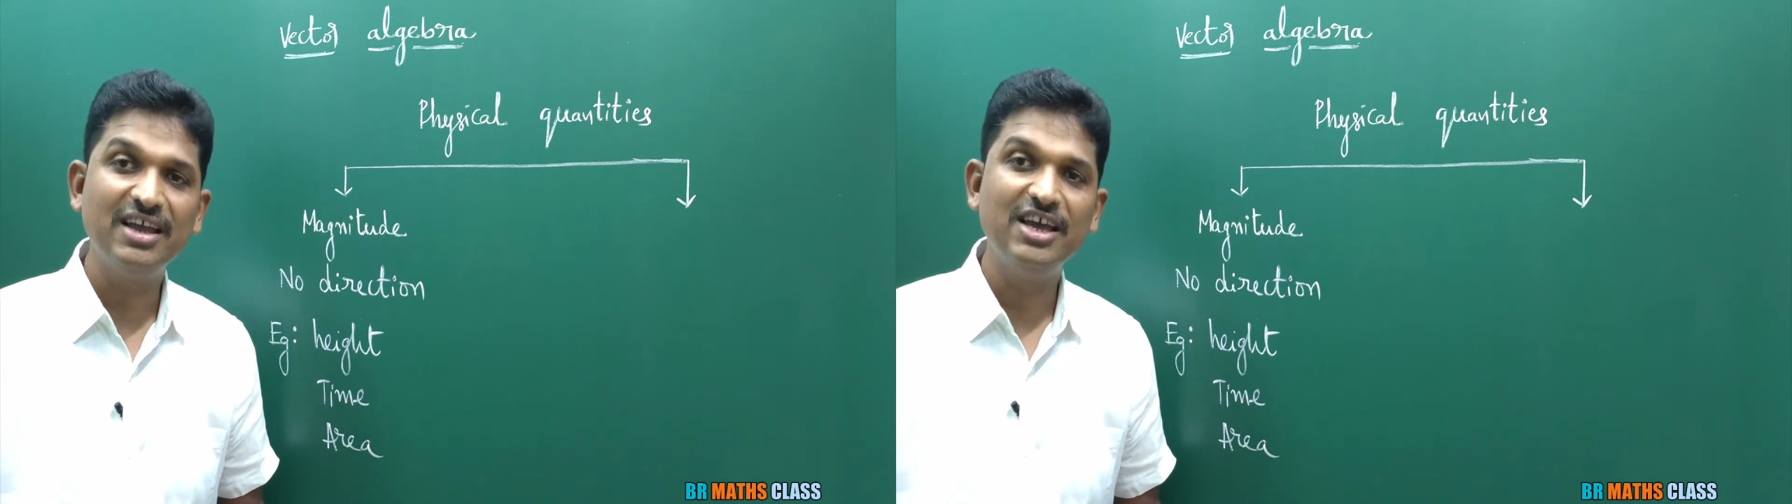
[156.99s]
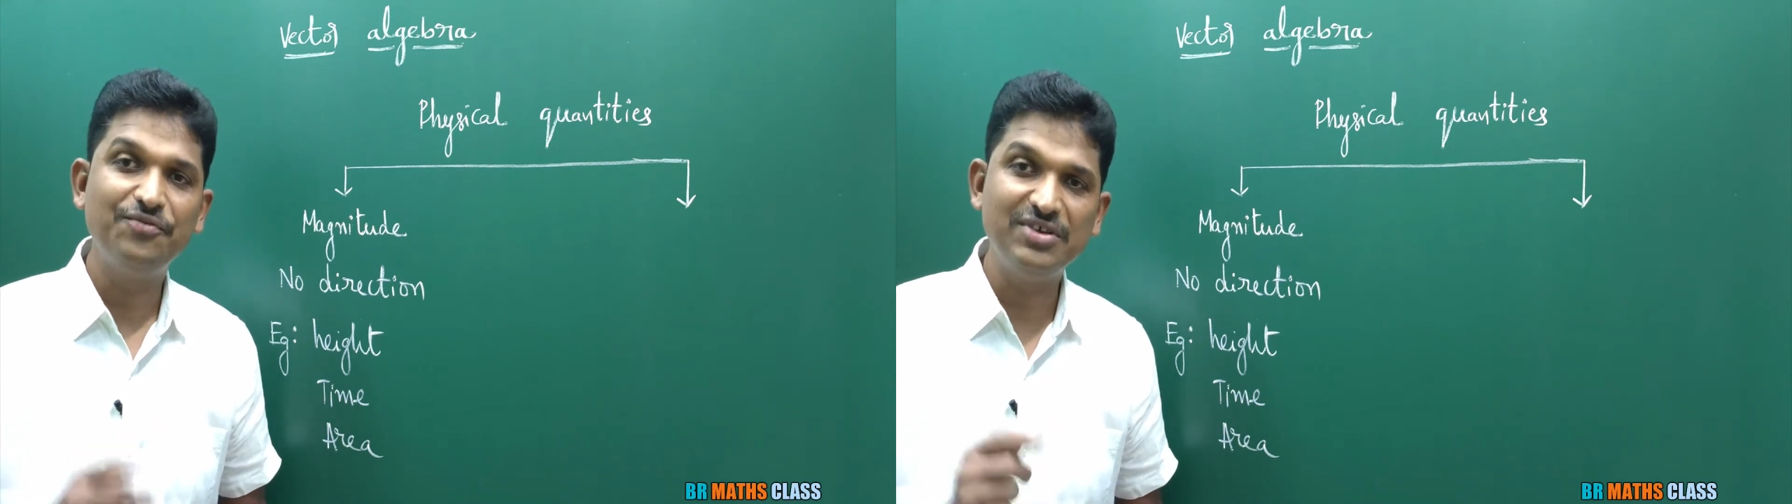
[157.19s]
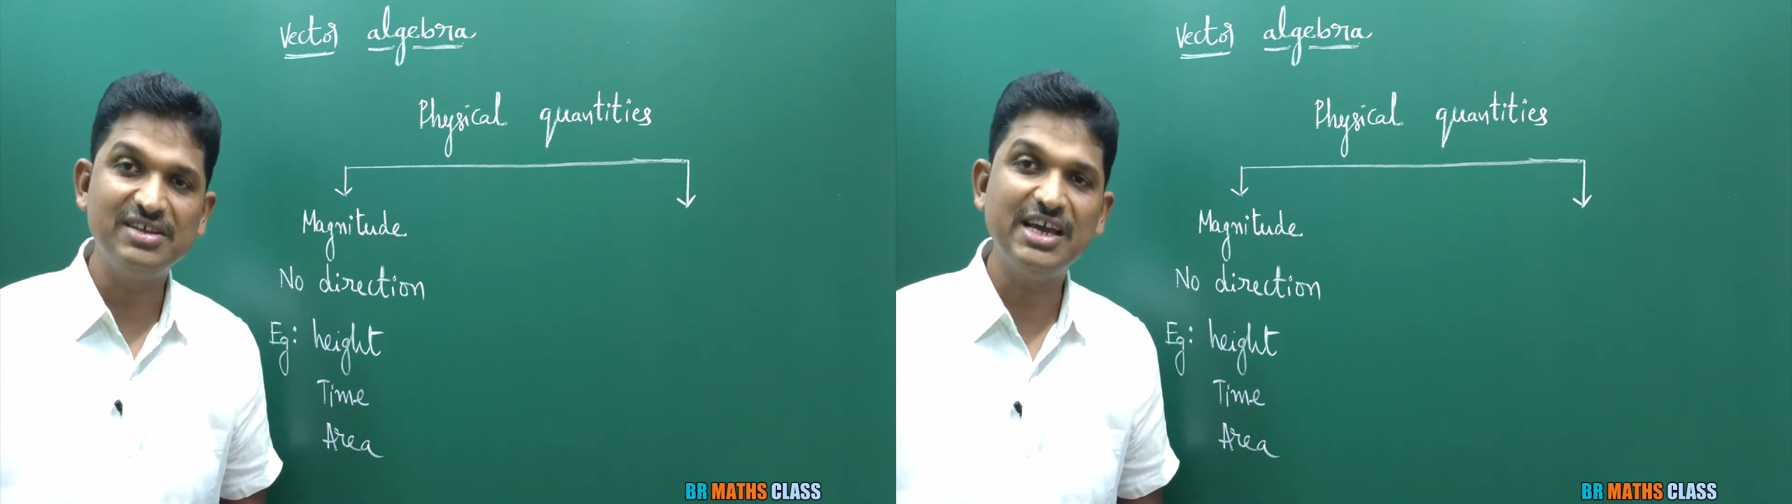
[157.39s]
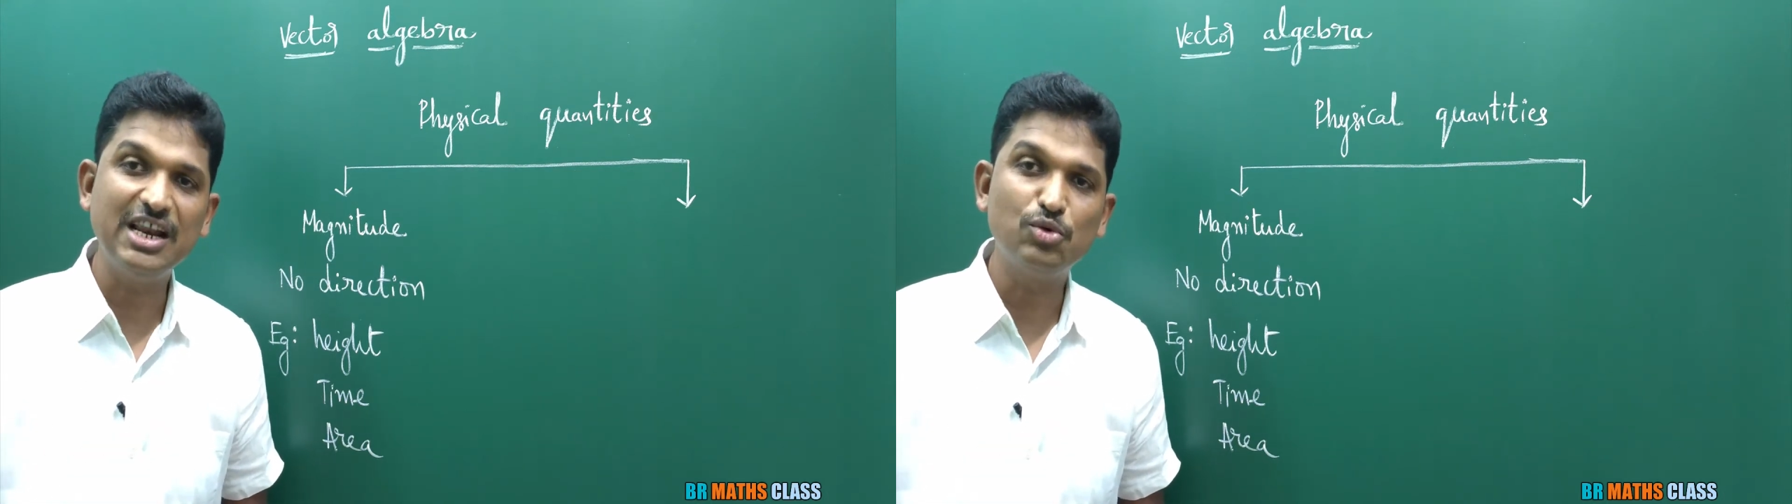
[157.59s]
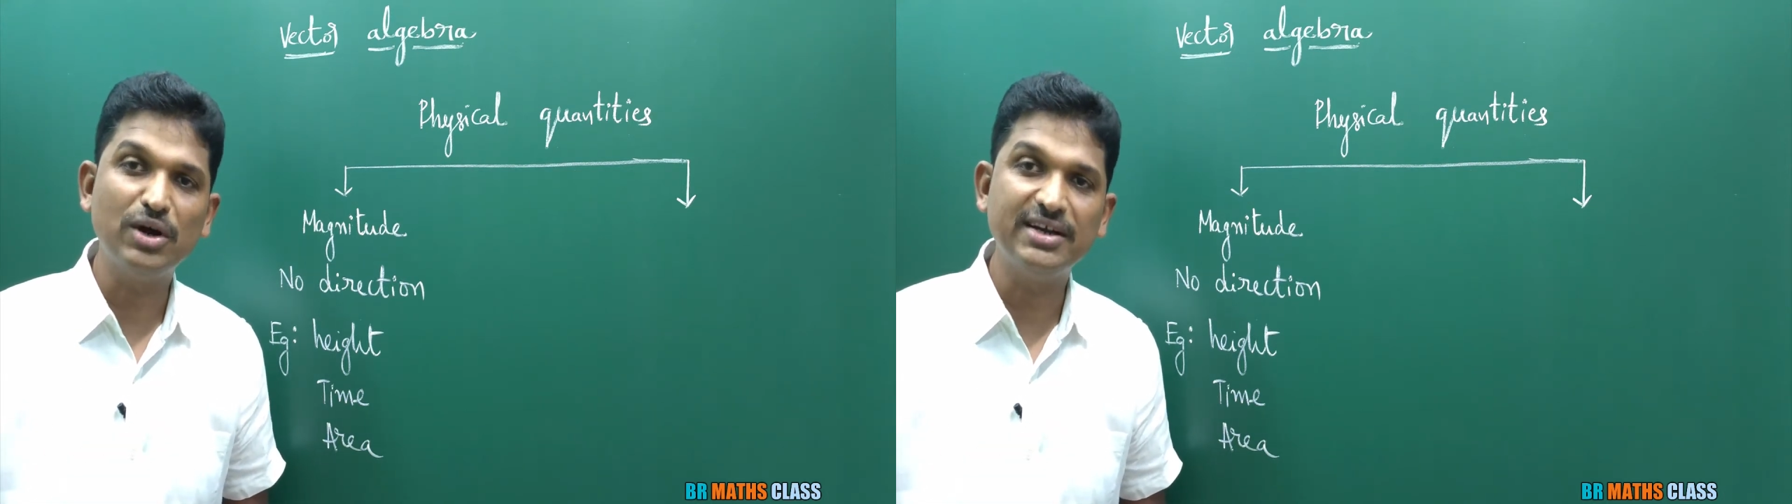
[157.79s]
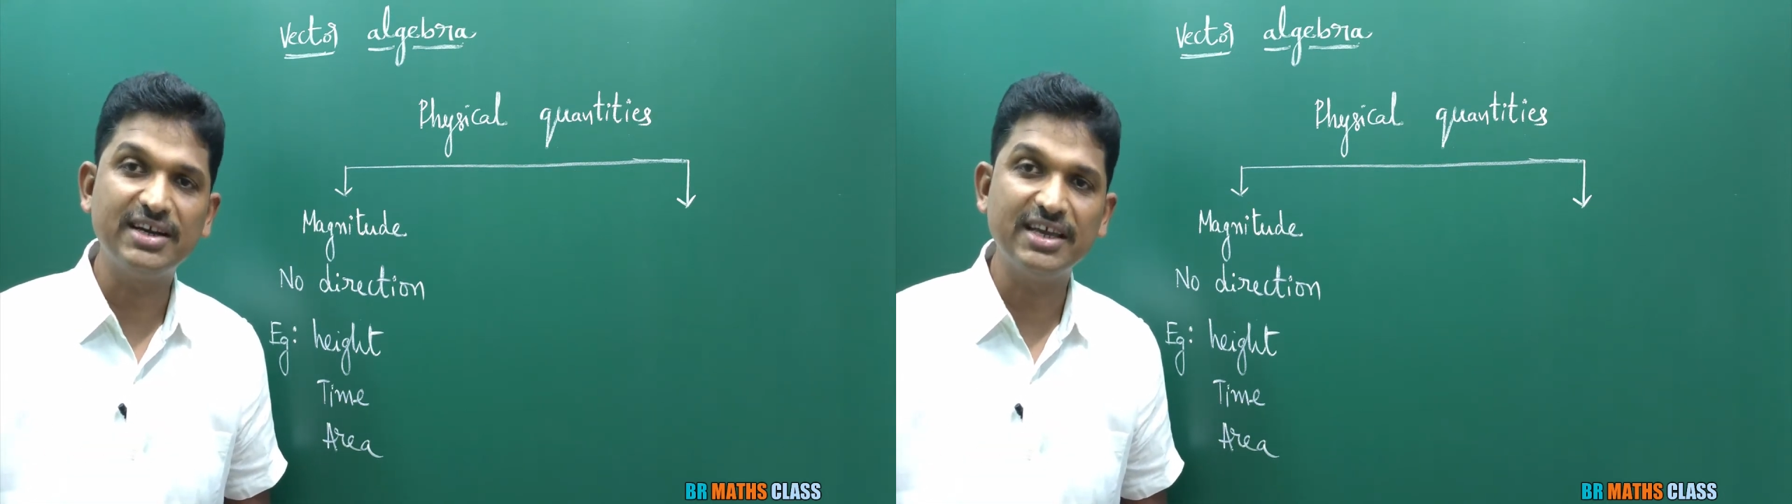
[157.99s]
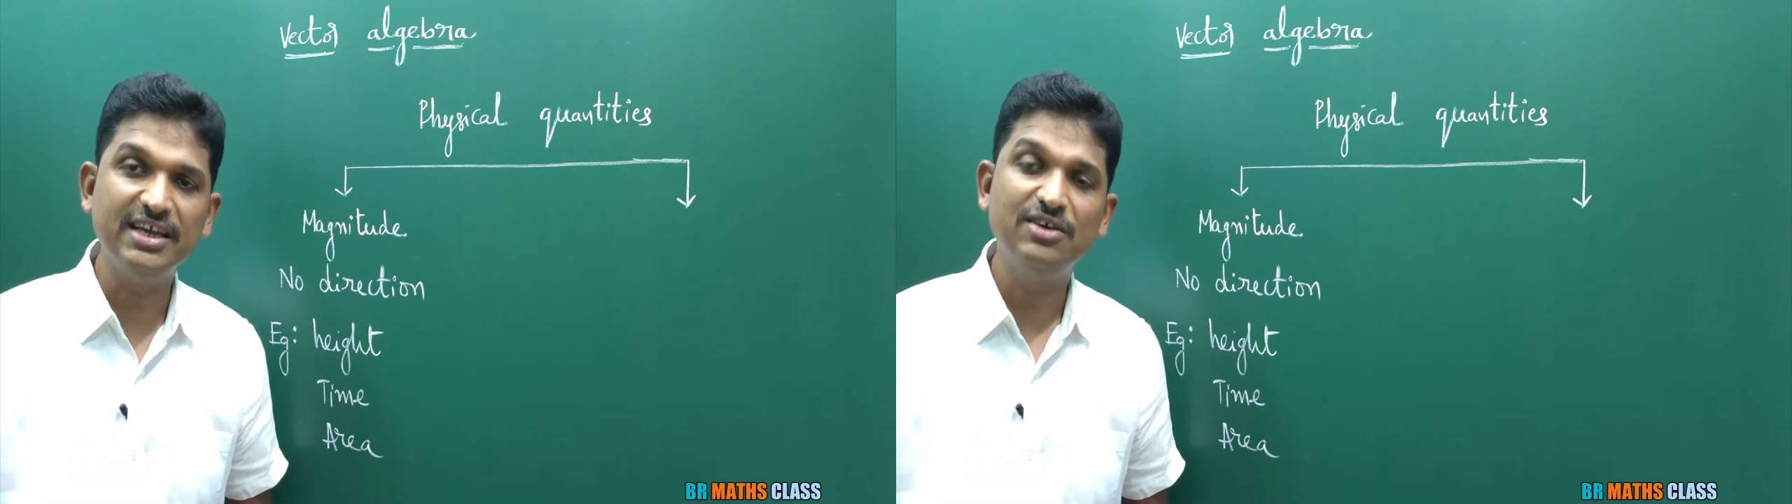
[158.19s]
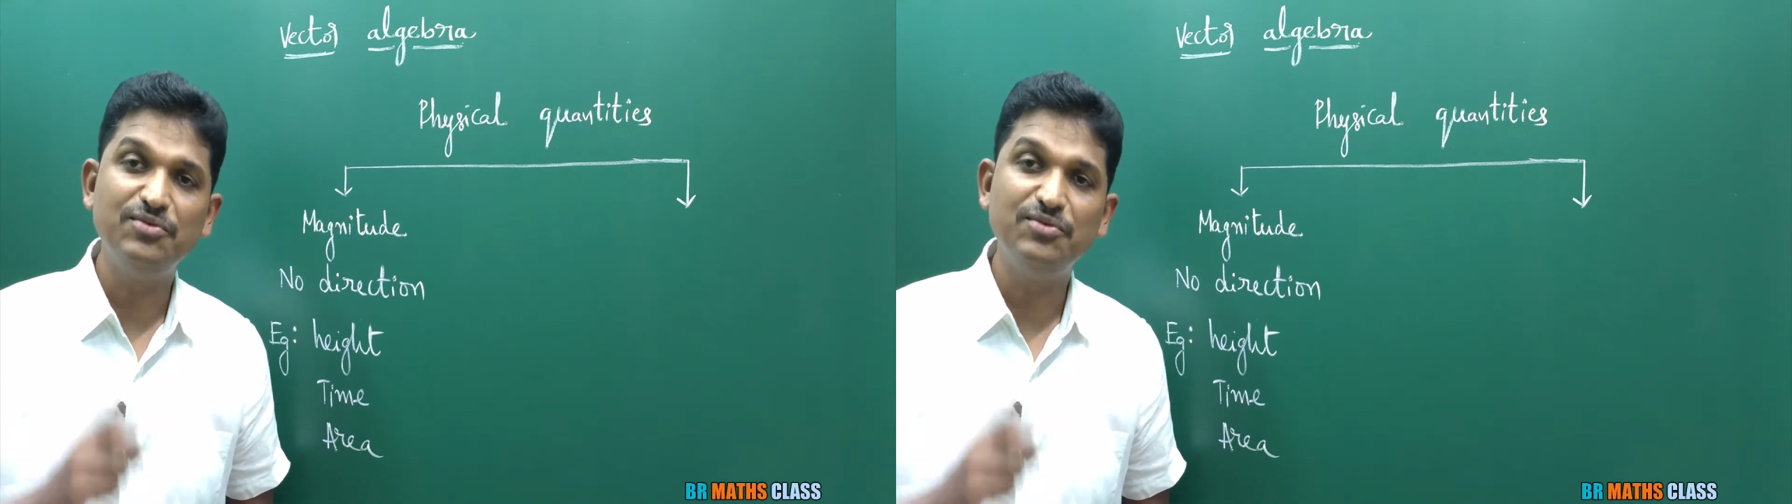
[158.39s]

A physical quantity